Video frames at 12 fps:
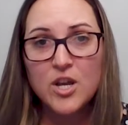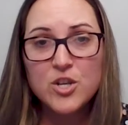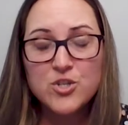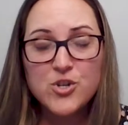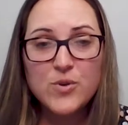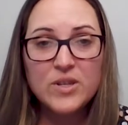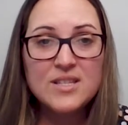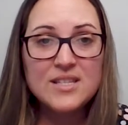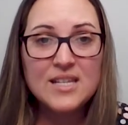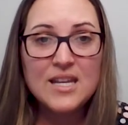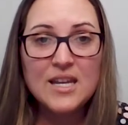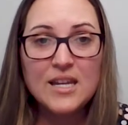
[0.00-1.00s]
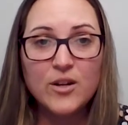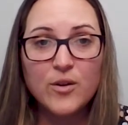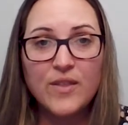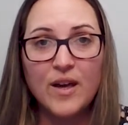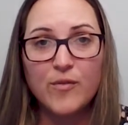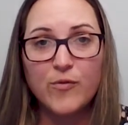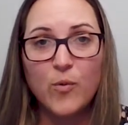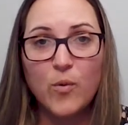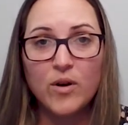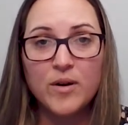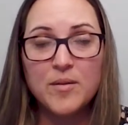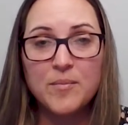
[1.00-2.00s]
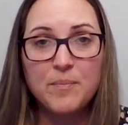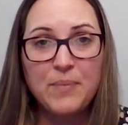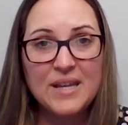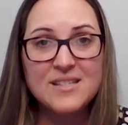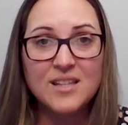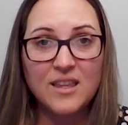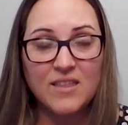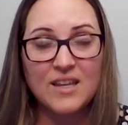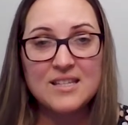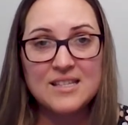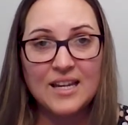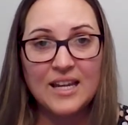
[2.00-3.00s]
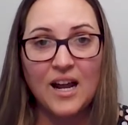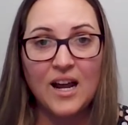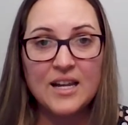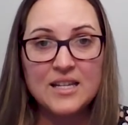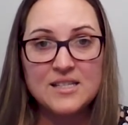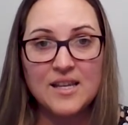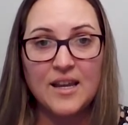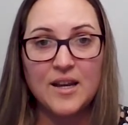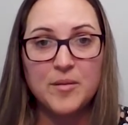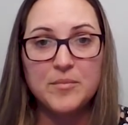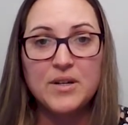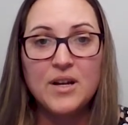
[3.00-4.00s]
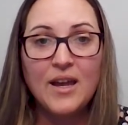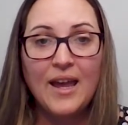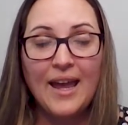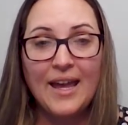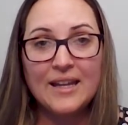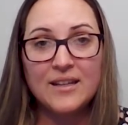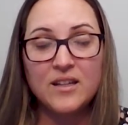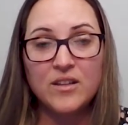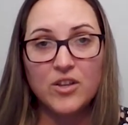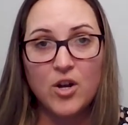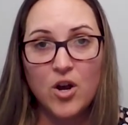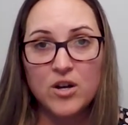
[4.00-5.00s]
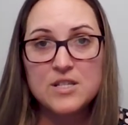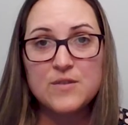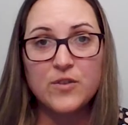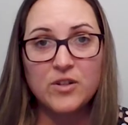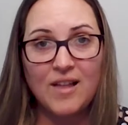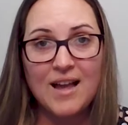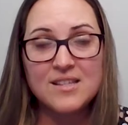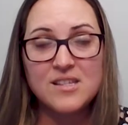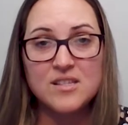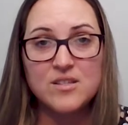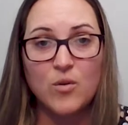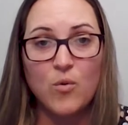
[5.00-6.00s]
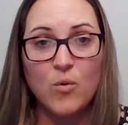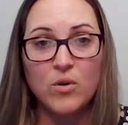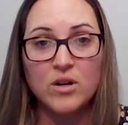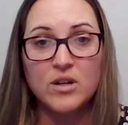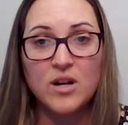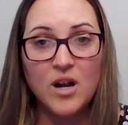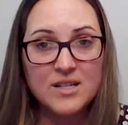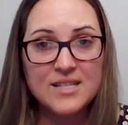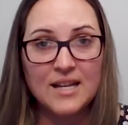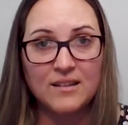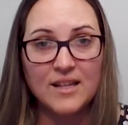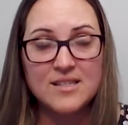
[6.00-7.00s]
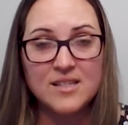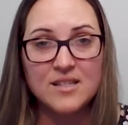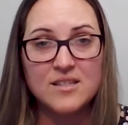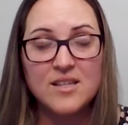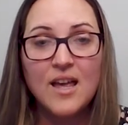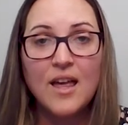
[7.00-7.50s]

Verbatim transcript: So you can see here that for basic things like an eye exam and the cost for glasses or contact lenses,